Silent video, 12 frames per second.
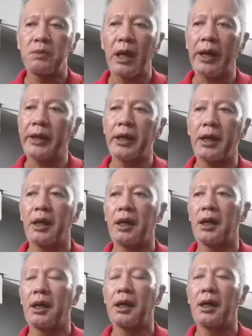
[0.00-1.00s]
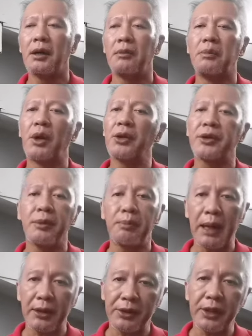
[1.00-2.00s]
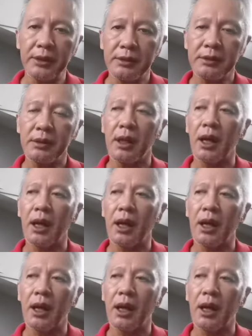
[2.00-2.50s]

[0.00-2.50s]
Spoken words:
I brought the pattern.